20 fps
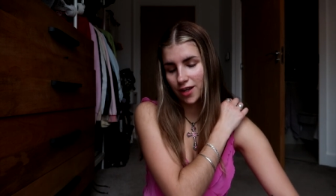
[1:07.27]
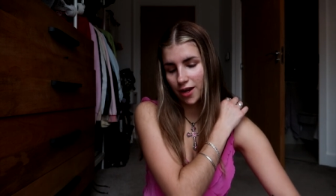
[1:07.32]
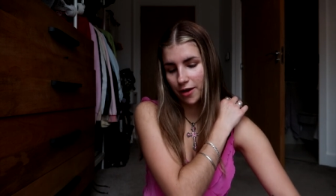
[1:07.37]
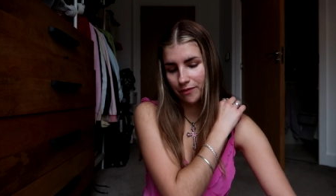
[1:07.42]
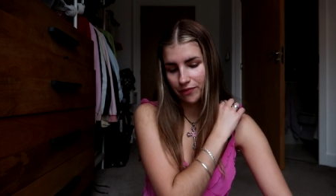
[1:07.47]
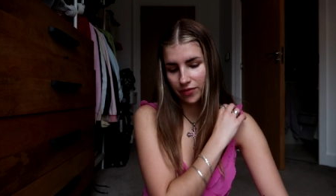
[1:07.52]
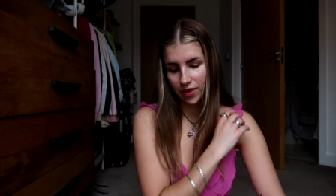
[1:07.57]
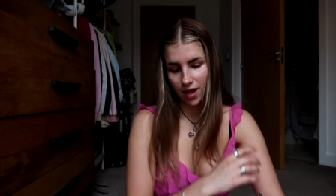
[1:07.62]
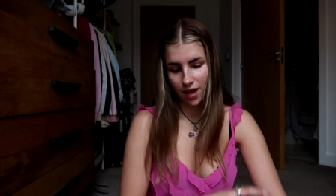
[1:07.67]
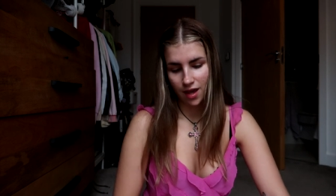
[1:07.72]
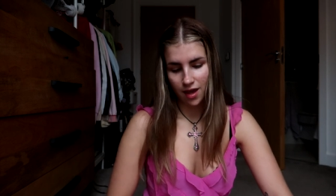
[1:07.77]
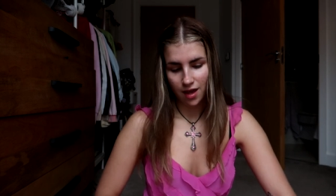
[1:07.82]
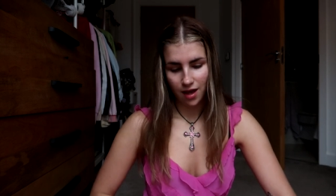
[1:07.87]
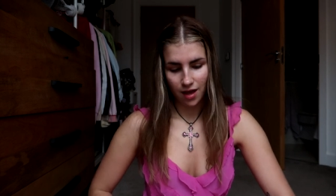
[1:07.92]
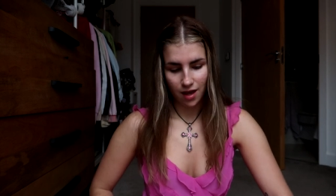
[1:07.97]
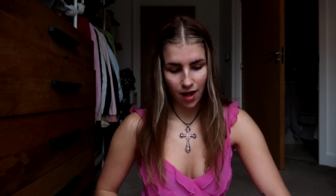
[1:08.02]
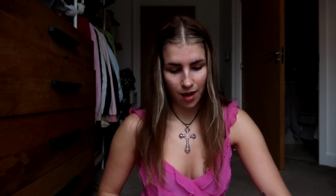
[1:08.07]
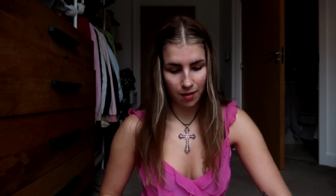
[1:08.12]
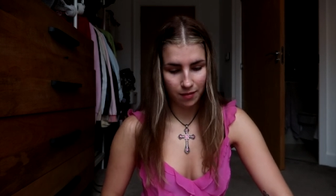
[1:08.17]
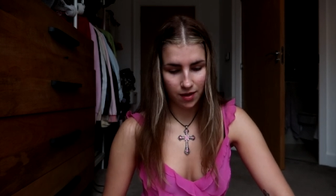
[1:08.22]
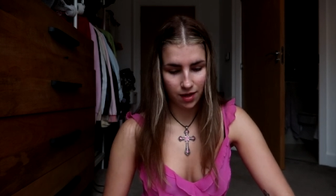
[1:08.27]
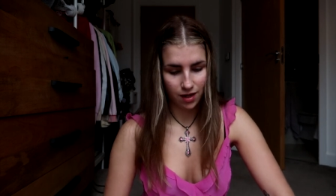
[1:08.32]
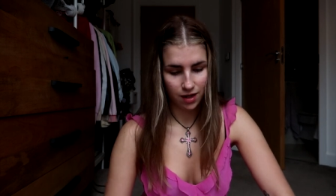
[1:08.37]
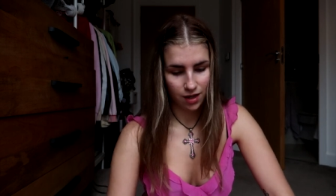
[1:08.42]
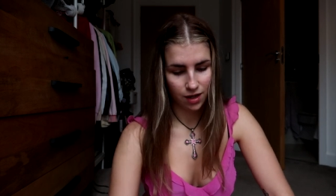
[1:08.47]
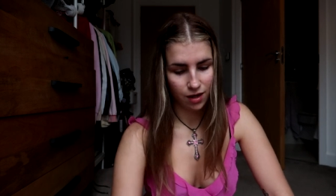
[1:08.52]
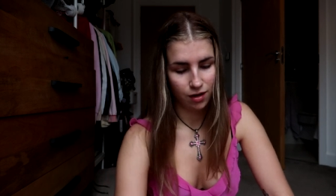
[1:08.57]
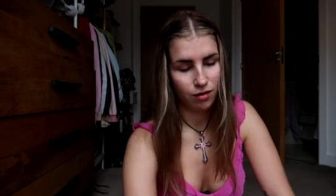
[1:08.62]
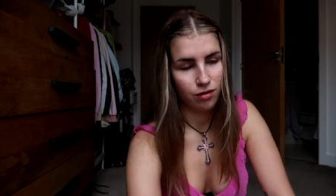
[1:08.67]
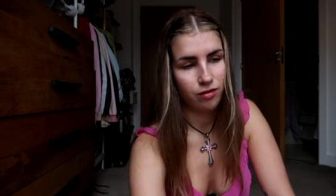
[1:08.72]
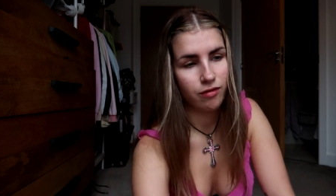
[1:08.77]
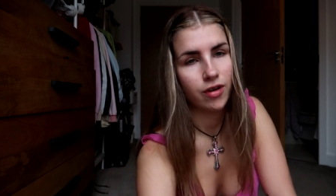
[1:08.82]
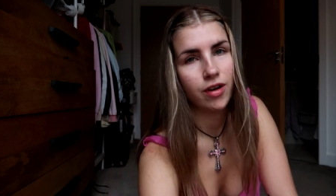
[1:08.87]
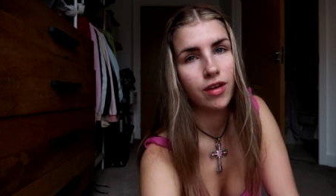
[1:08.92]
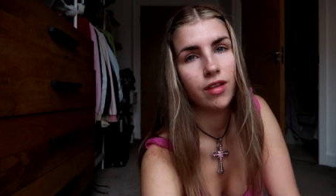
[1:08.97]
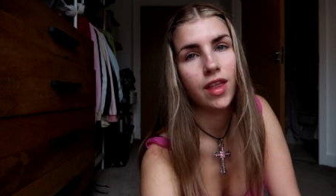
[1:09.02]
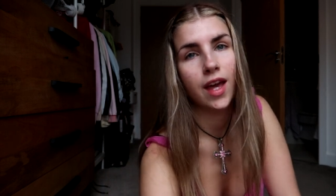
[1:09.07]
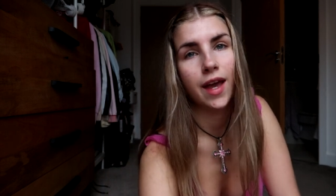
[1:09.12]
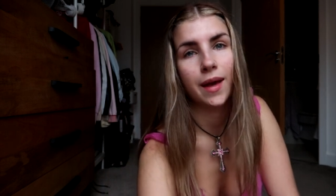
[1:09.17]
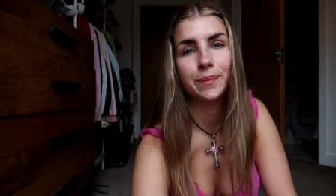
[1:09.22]
So I'm gonna go
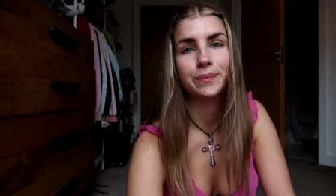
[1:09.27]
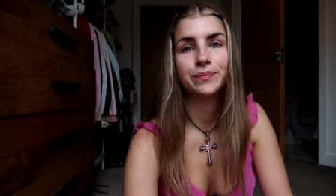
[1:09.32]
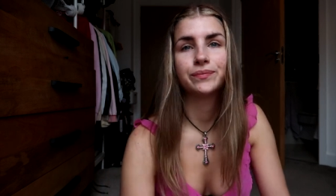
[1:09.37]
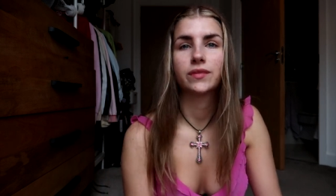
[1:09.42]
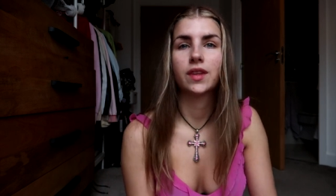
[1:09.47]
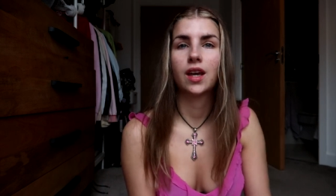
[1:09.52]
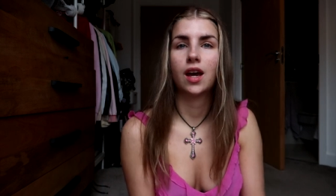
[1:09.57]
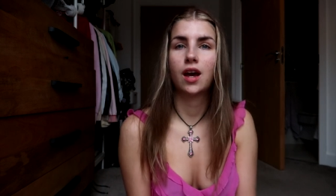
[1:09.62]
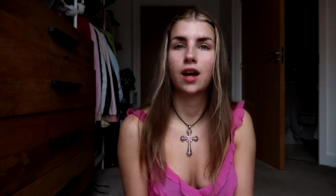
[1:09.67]
through them.